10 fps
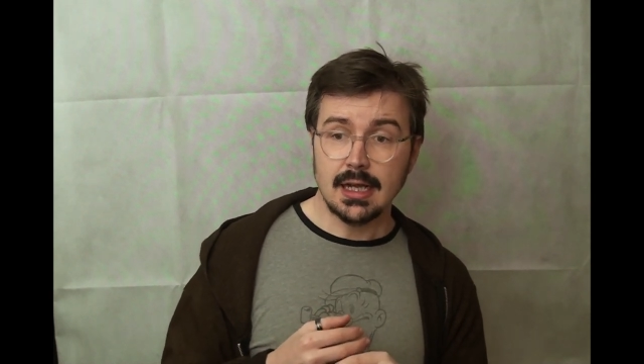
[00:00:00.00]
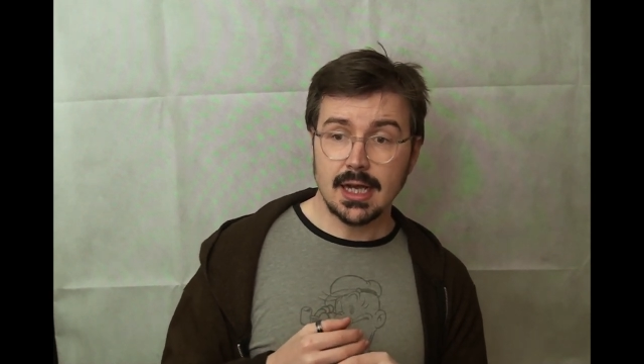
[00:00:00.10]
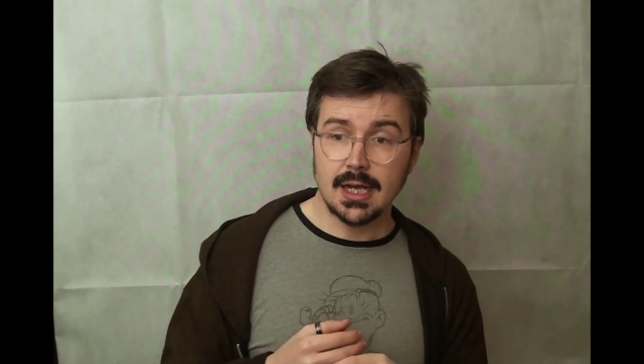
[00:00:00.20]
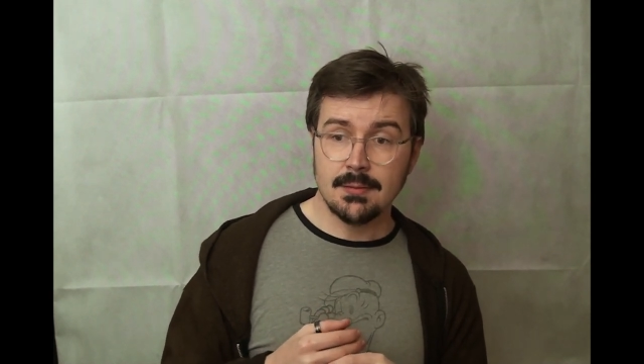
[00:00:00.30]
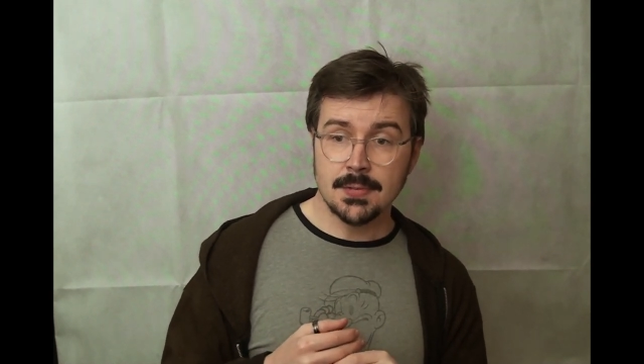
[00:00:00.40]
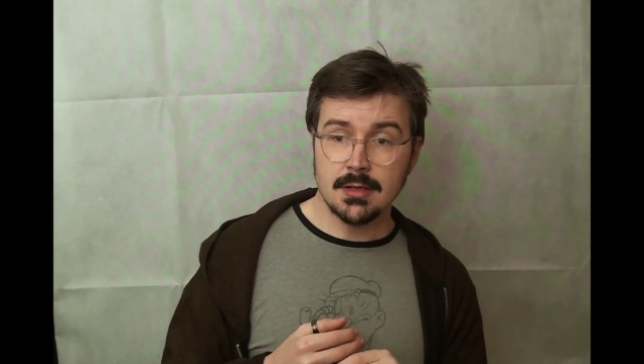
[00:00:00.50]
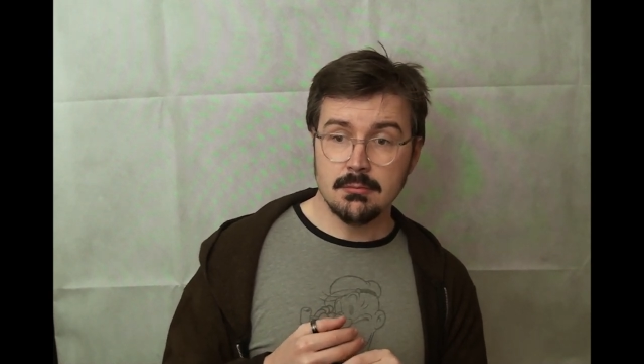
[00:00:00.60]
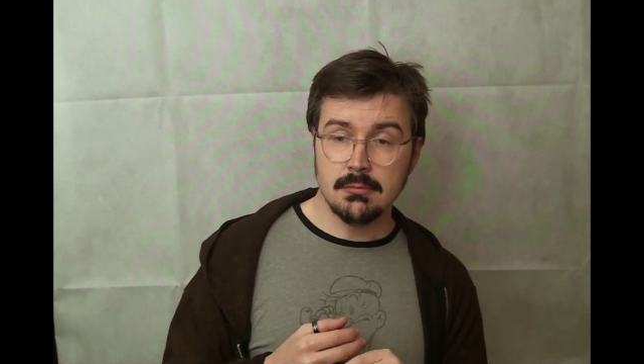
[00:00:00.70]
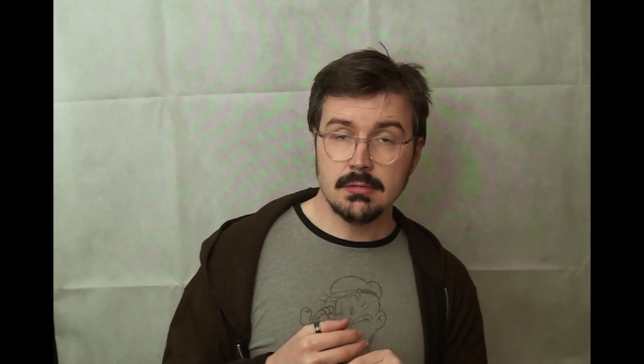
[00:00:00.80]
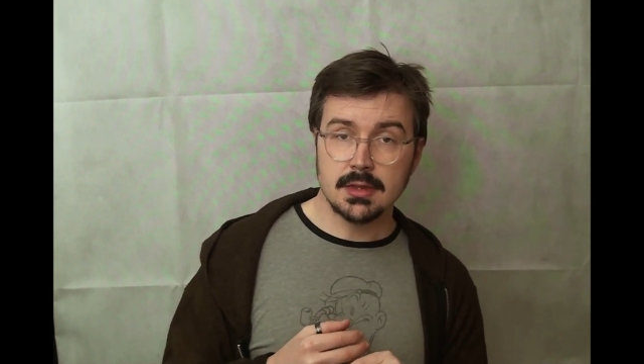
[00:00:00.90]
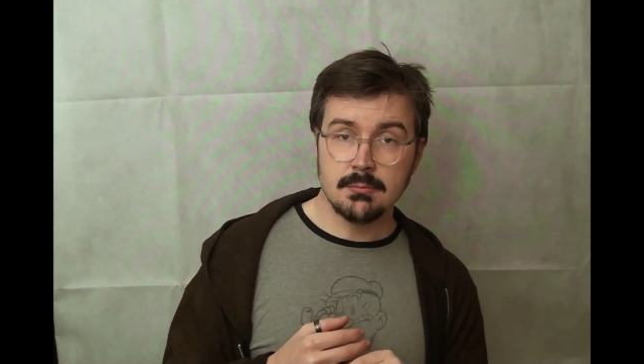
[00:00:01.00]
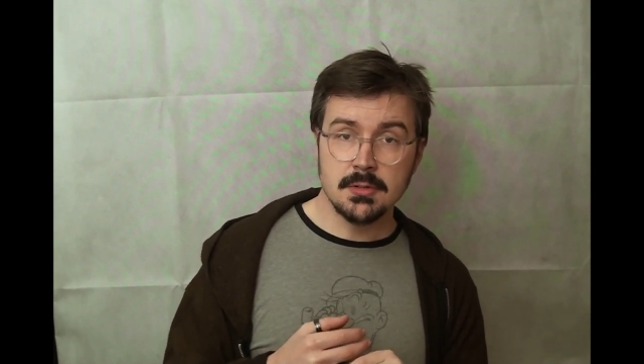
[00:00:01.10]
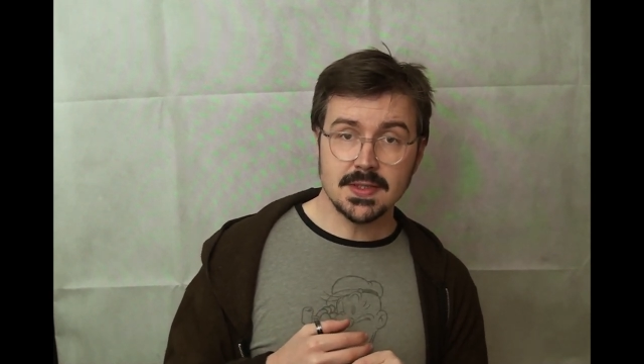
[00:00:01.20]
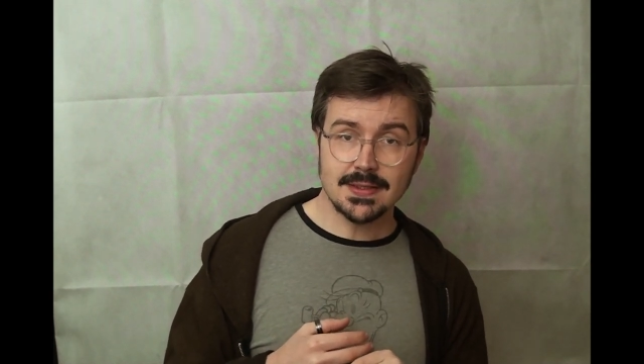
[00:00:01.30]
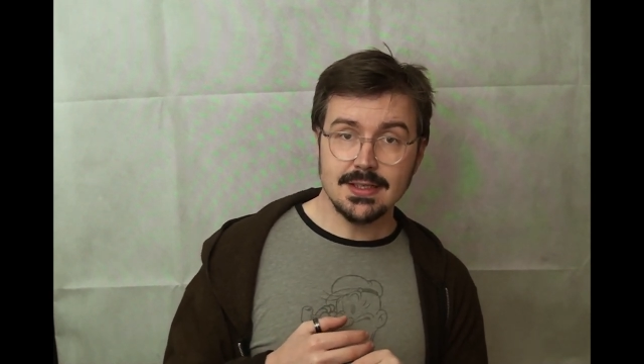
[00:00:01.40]
The
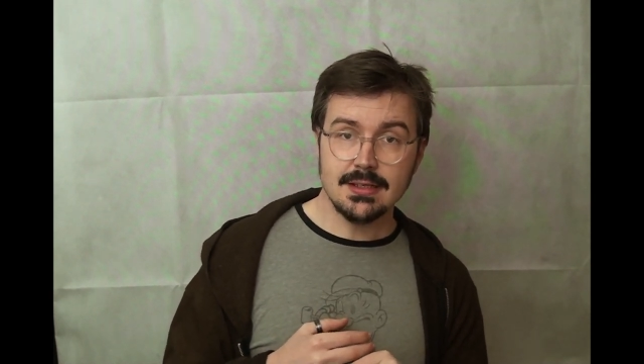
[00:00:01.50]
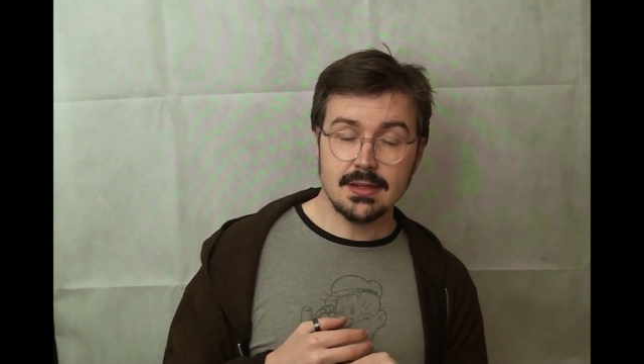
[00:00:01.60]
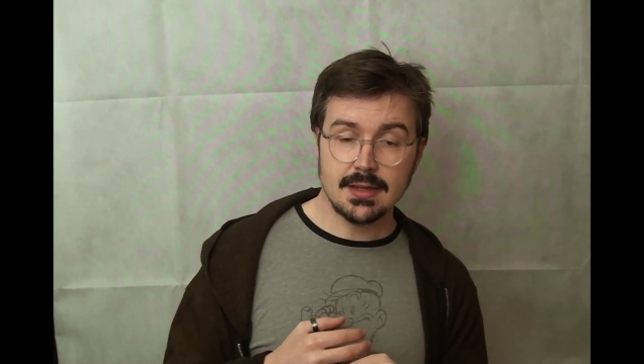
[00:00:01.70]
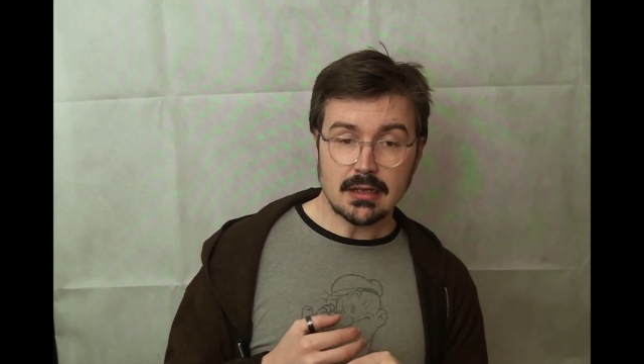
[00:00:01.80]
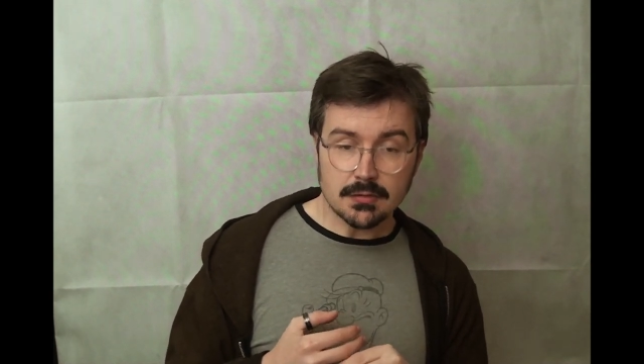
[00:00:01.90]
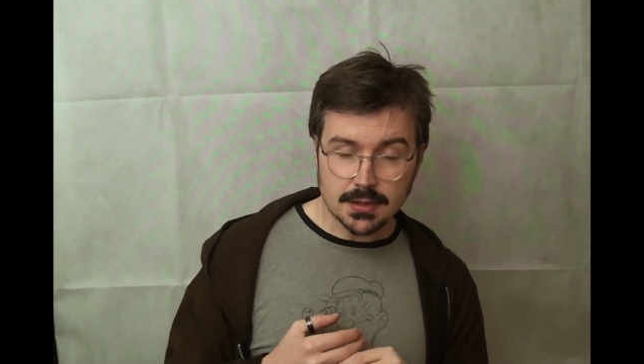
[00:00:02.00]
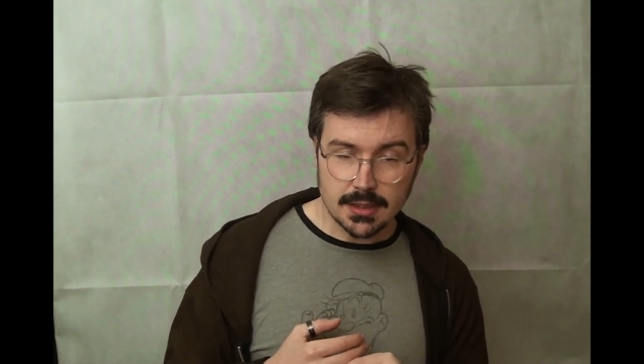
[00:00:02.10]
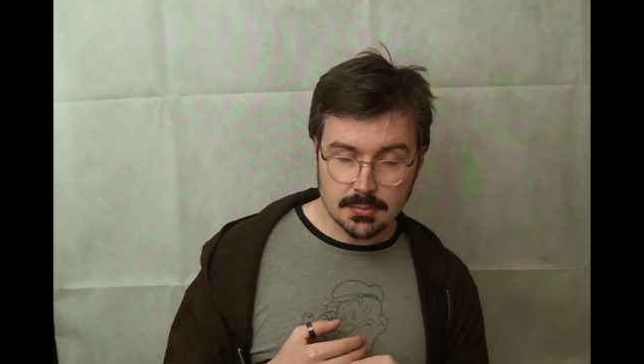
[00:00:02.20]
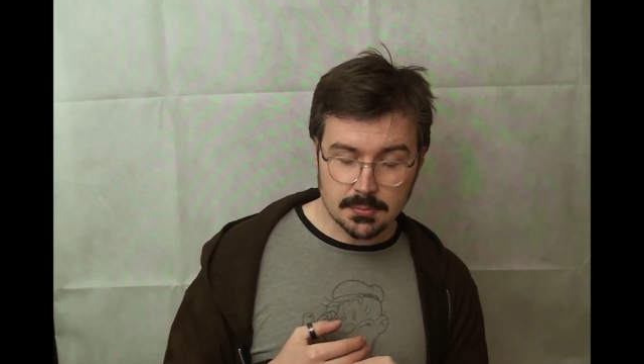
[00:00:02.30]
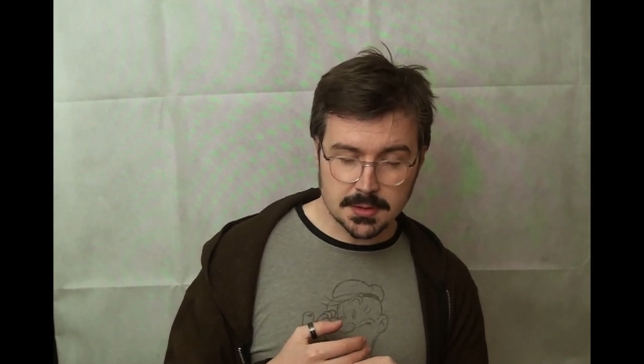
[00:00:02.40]
music theory, thankfully,